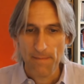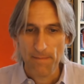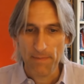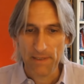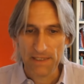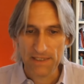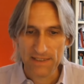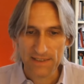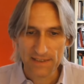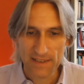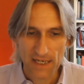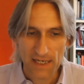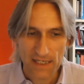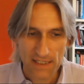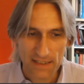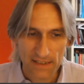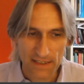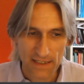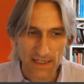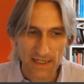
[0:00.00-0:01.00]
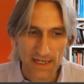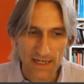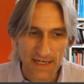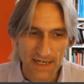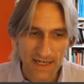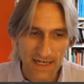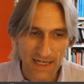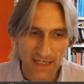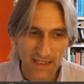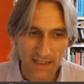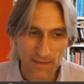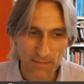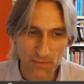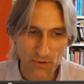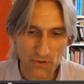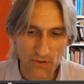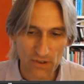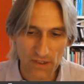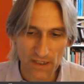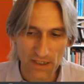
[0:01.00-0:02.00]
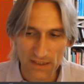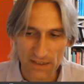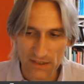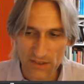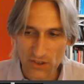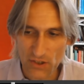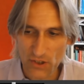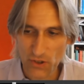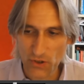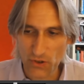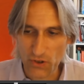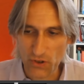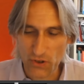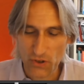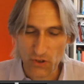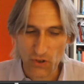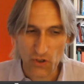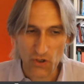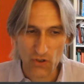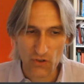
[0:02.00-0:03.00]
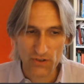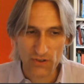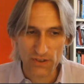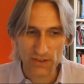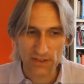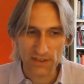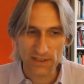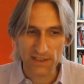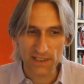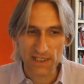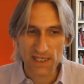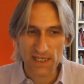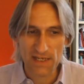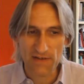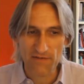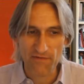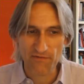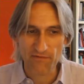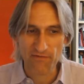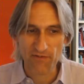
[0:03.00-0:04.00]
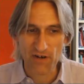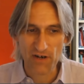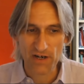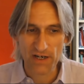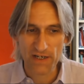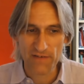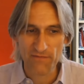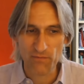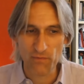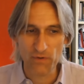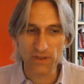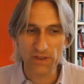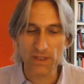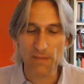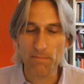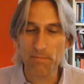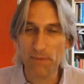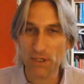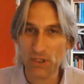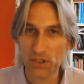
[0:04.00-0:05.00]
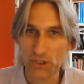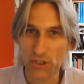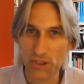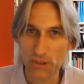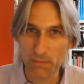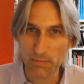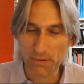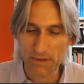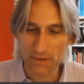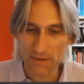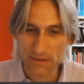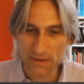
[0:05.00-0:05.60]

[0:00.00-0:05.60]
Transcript: But instead, Nakamura took on d5 with the bishop.